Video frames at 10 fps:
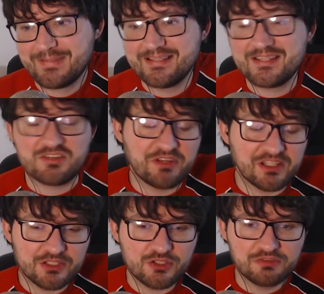it's a
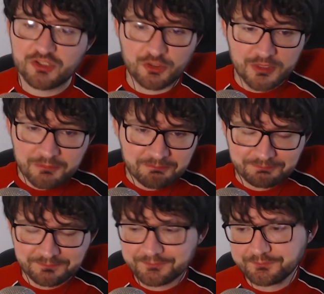fairly new phenomenon,
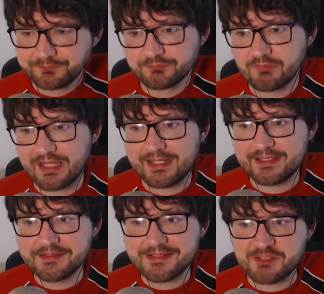and